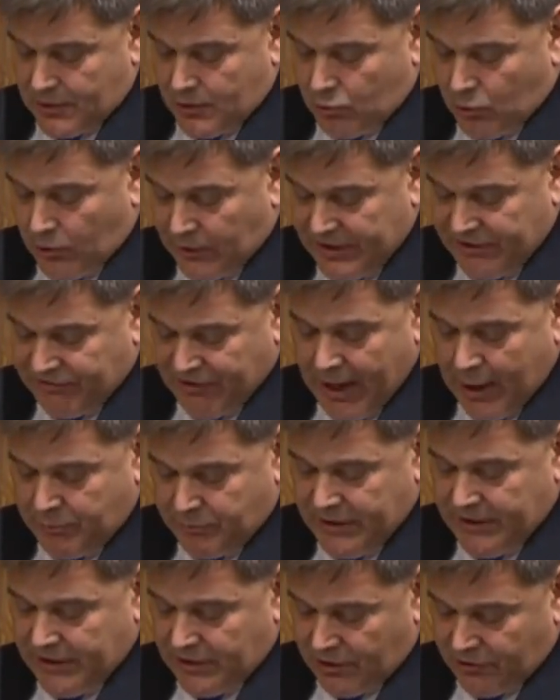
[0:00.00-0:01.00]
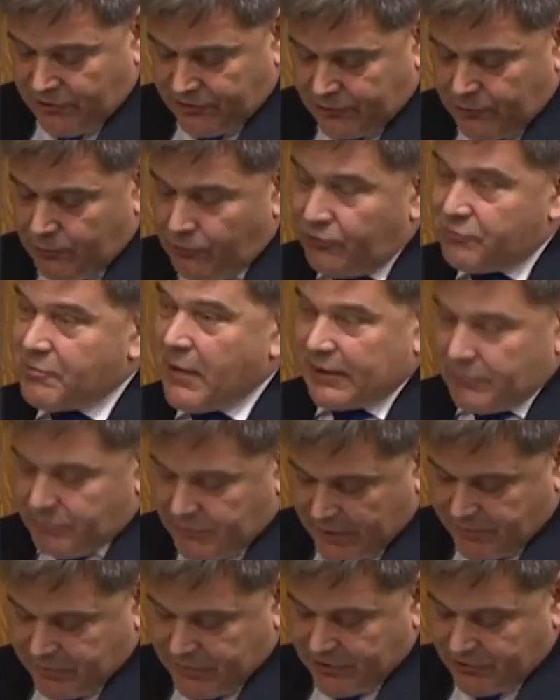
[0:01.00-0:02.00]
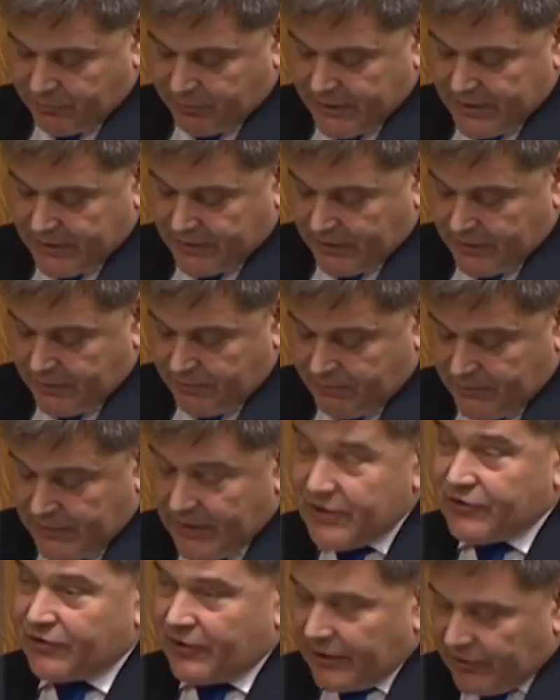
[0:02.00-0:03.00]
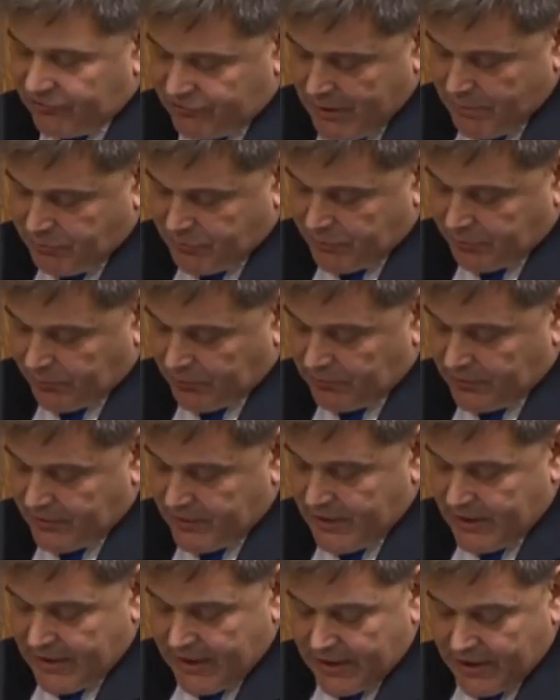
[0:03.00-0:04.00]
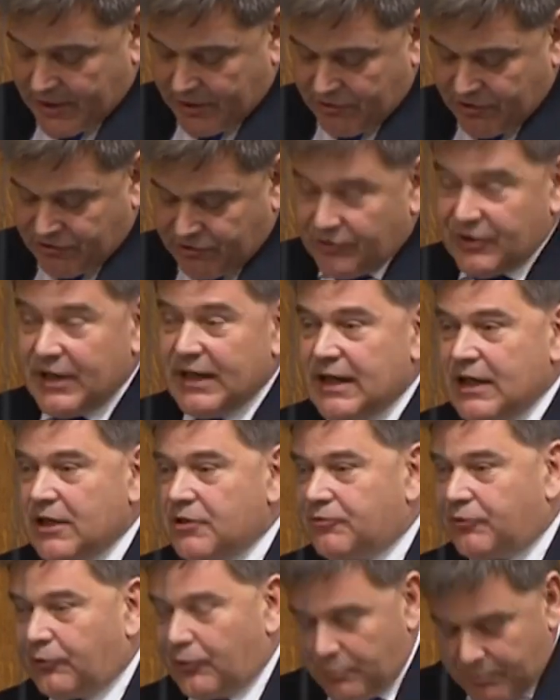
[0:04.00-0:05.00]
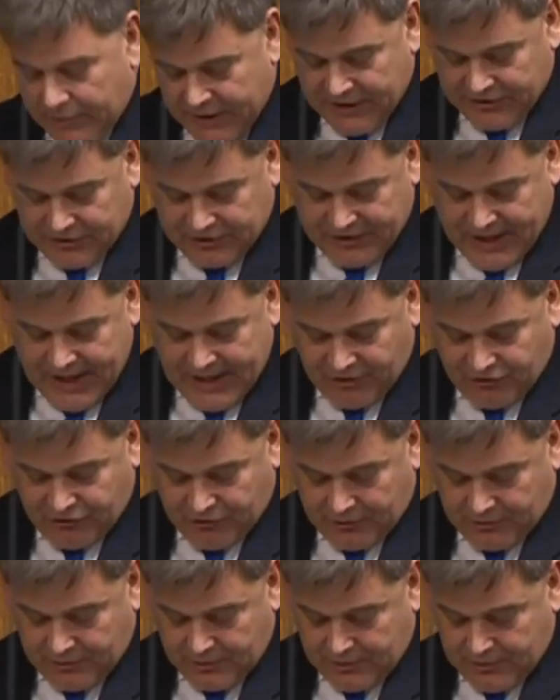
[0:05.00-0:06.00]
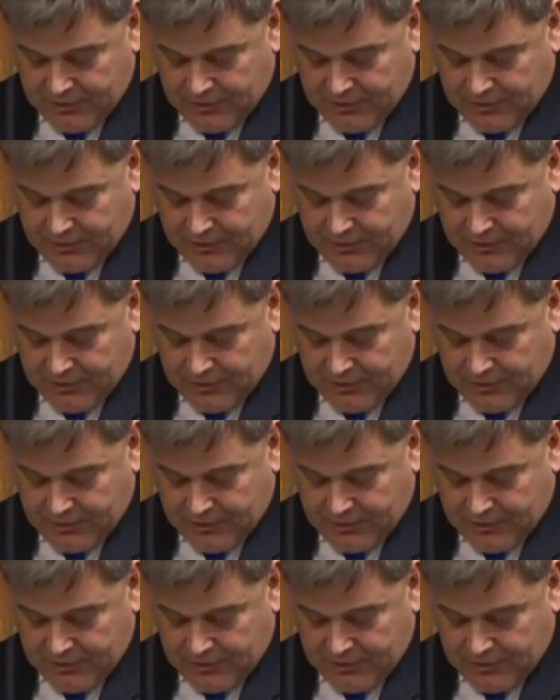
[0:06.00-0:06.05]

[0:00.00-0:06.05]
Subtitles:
What is happening in our schools, Madam Deputy Speaker, is unacceptable, and there is a need for immediate action.